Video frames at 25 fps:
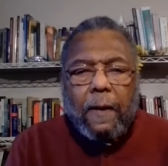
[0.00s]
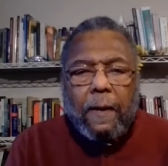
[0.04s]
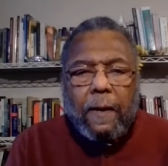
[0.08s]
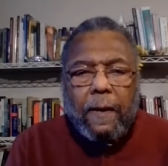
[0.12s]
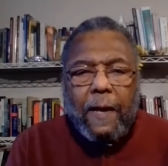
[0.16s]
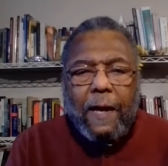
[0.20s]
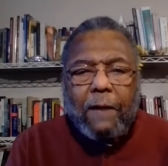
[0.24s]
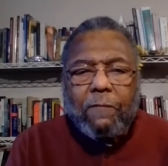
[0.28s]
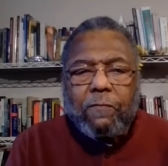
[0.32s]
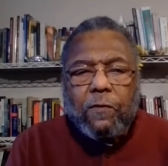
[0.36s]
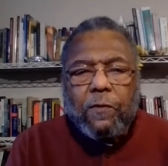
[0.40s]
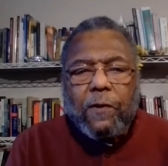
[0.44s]

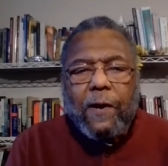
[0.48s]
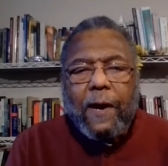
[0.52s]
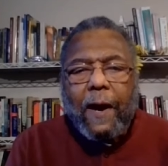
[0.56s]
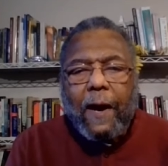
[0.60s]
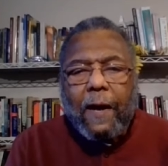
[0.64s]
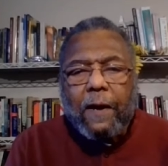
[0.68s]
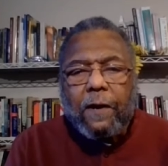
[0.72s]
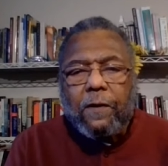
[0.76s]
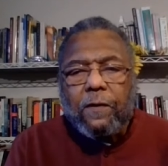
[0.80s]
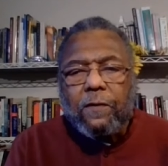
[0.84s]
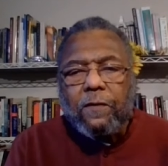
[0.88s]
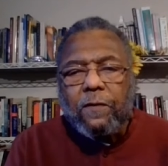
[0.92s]
Neville
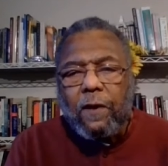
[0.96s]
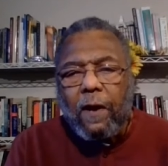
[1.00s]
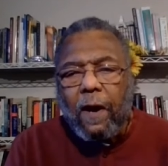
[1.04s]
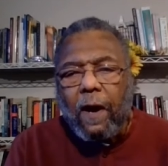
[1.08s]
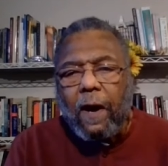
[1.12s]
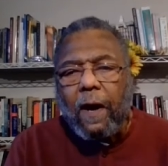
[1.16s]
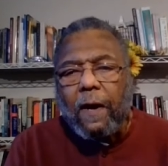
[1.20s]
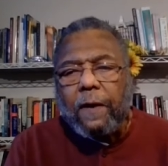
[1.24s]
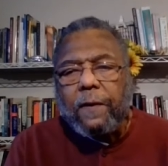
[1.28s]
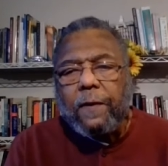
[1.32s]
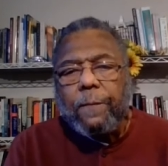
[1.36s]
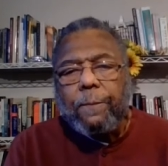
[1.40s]
Goddard
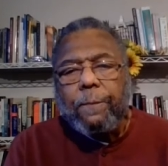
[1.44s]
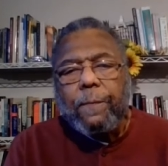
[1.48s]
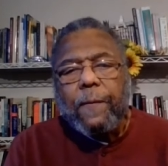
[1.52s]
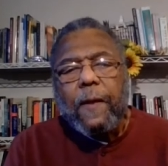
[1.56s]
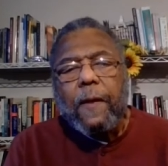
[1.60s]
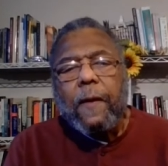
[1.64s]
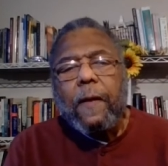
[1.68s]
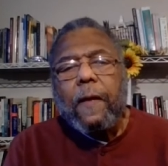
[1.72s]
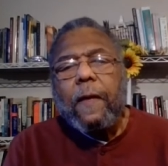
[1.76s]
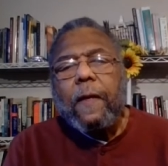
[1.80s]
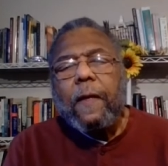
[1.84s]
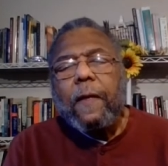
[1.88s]
taught
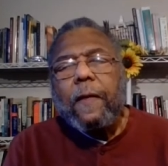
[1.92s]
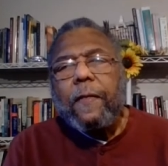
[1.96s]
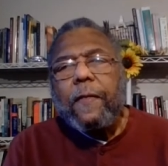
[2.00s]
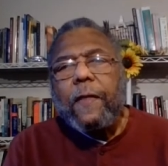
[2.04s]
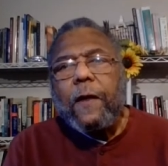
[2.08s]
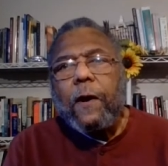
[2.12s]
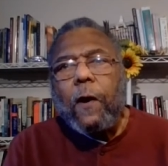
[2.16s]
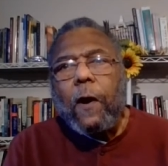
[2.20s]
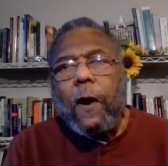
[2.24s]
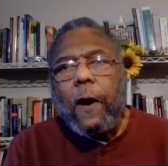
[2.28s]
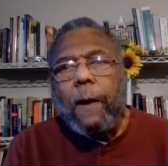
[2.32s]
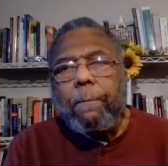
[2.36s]

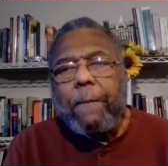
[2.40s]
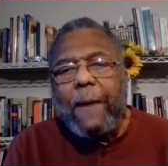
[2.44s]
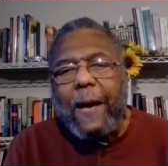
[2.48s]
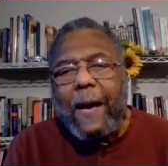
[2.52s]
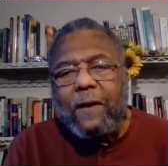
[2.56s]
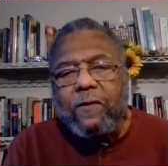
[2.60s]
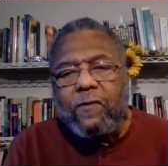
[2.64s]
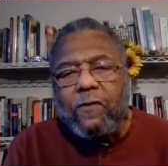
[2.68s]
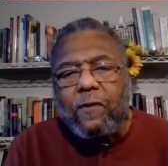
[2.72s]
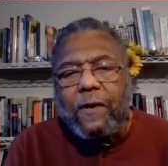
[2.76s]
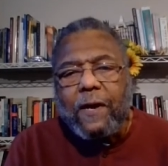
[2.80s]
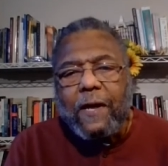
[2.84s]
that our
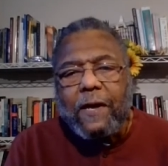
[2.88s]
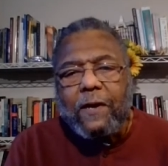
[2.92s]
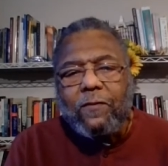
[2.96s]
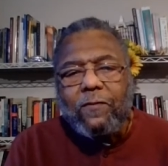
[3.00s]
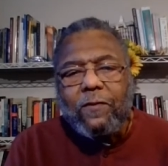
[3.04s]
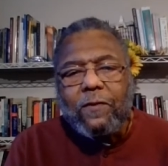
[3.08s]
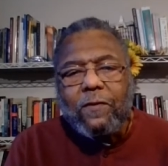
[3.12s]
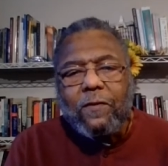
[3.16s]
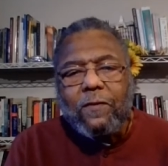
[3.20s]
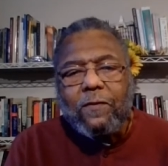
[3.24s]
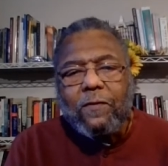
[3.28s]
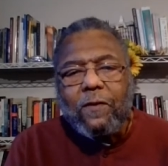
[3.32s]

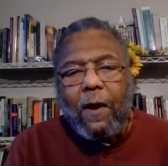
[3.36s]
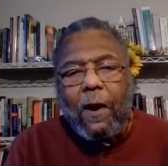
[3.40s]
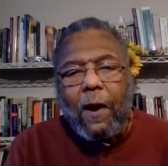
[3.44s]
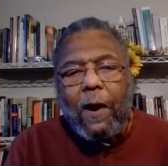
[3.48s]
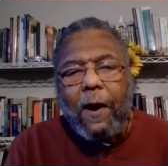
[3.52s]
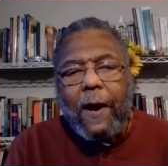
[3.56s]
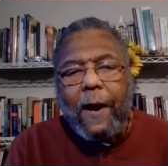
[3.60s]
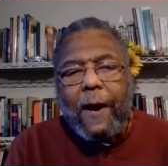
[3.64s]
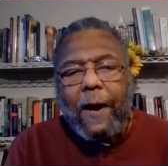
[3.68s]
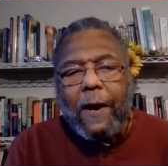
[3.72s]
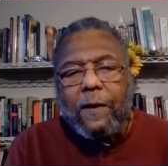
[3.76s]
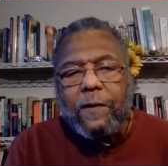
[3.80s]
imaginations
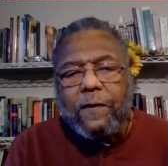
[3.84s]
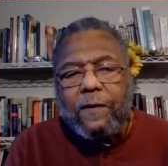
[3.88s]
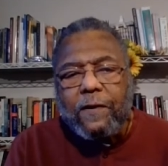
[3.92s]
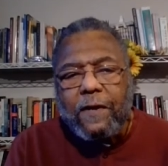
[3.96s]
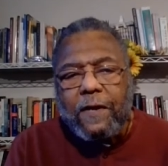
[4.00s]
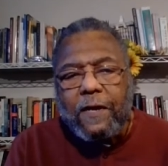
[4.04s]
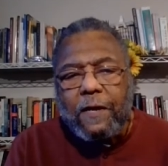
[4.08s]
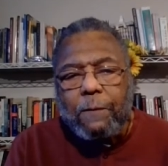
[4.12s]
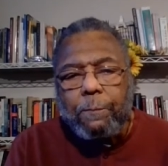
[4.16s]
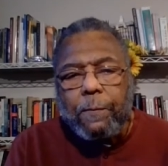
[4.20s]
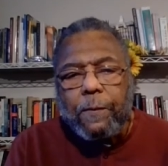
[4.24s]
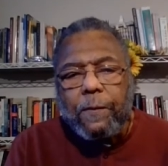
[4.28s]
are our
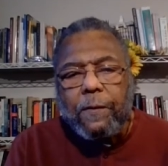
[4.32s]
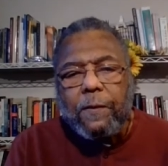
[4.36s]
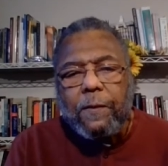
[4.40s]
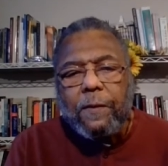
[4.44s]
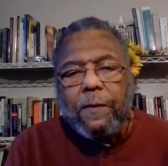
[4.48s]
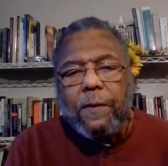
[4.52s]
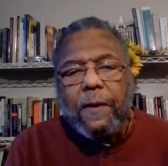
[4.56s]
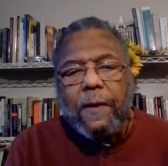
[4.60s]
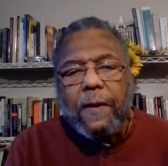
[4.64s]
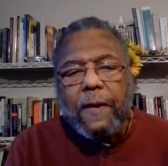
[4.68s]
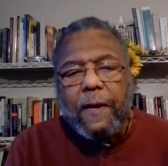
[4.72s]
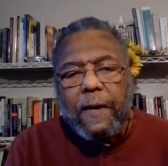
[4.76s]

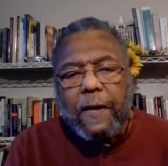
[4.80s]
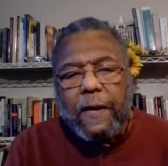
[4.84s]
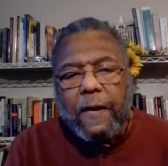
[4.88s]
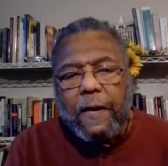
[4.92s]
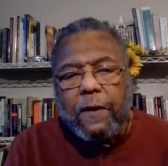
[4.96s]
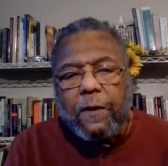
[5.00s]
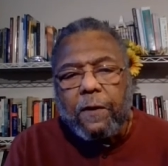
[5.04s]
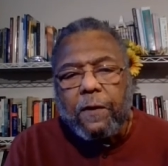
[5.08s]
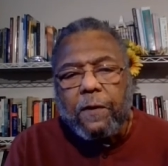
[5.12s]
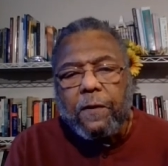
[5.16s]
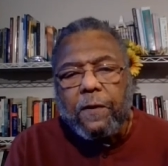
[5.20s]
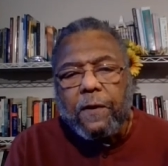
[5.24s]
deeper
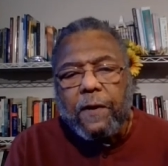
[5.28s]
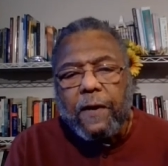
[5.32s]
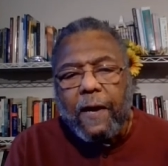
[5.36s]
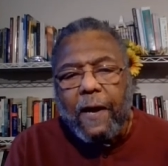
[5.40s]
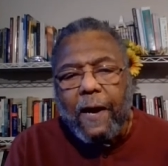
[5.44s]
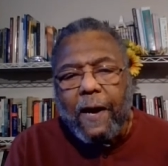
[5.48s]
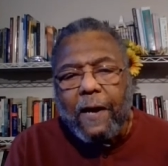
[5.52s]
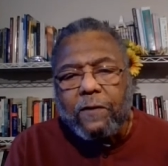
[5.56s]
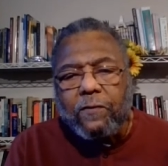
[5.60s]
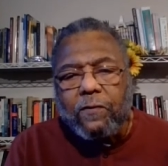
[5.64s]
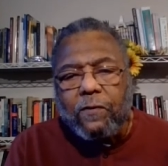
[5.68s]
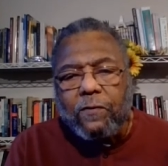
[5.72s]
inner
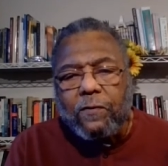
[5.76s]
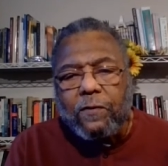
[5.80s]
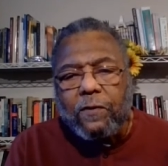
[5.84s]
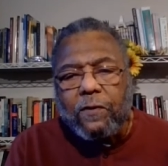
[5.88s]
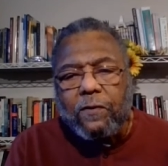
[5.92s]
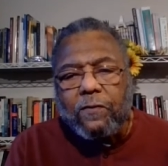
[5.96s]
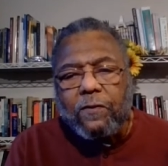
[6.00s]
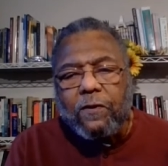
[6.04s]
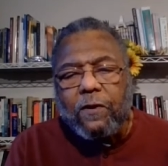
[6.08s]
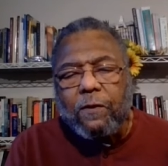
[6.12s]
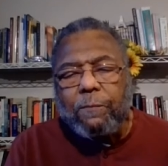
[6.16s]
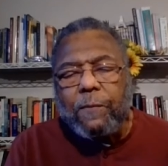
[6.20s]

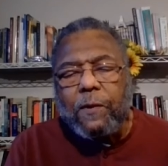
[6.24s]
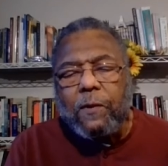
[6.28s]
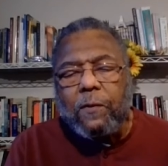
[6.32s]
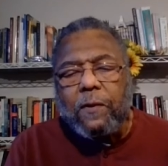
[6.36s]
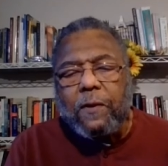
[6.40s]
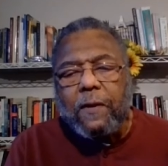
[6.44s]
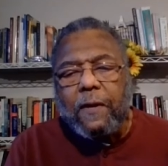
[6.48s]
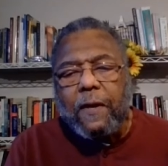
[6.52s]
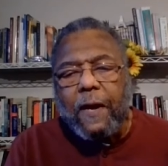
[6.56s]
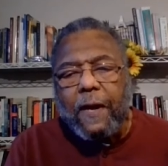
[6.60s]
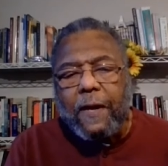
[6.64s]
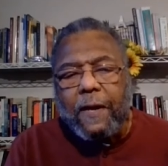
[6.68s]
consciousness
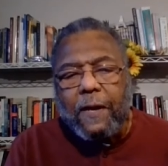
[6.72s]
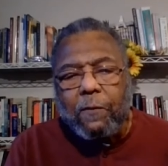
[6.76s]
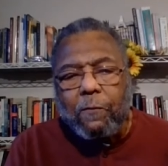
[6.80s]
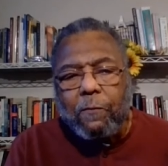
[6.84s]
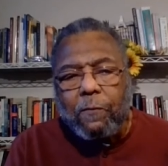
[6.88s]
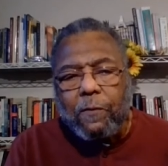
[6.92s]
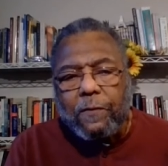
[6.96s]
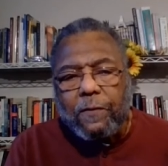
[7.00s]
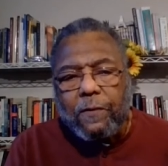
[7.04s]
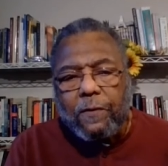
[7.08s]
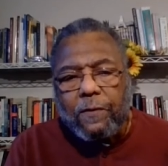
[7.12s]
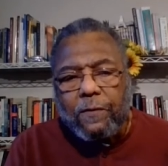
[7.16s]
communicating
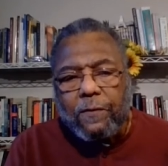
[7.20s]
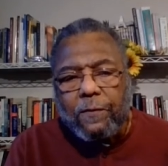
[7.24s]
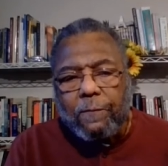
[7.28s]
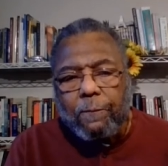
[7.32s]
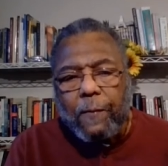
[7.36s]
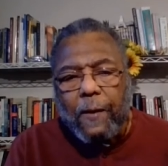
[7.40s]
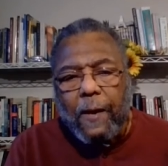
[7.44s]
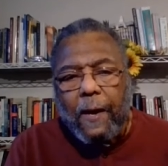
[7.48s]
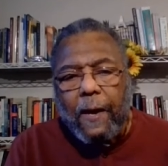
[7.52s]
with us,